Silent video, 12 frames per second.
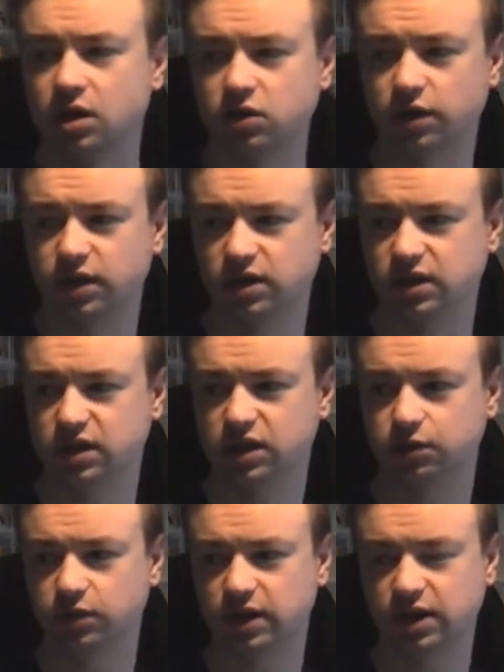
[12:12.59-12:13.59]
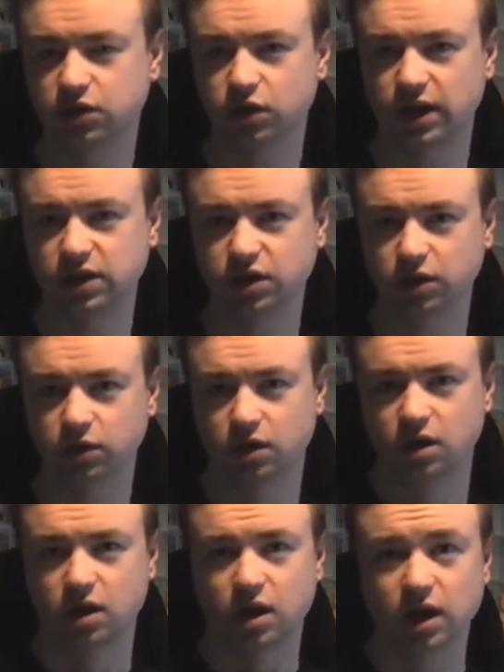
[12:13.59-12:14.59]
So I think Disney really tried to
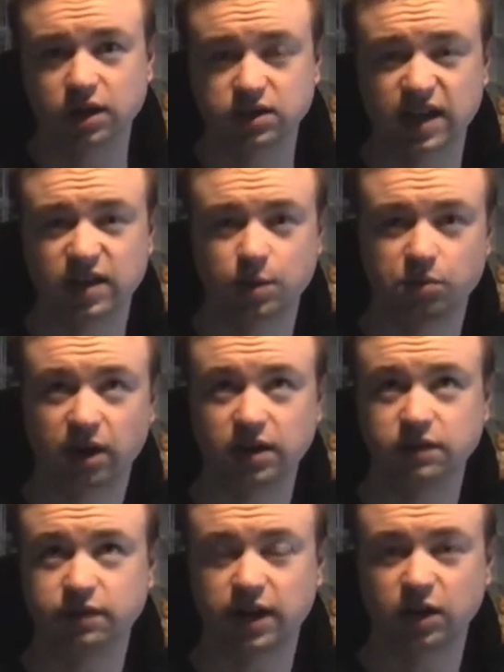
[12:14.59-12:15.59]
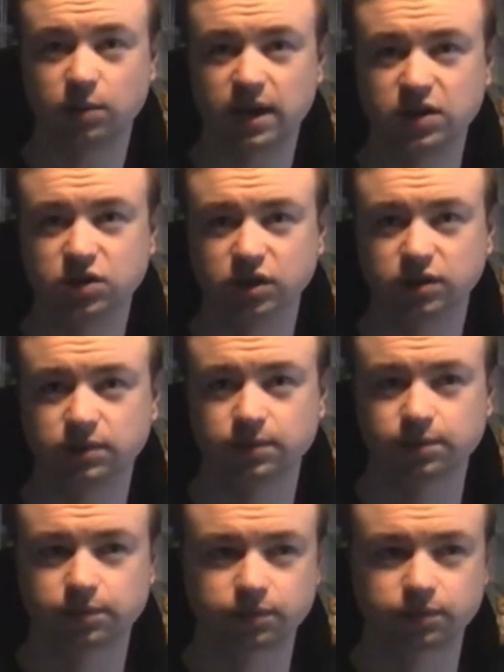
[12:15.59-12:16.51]
extend the brand of Vinylmation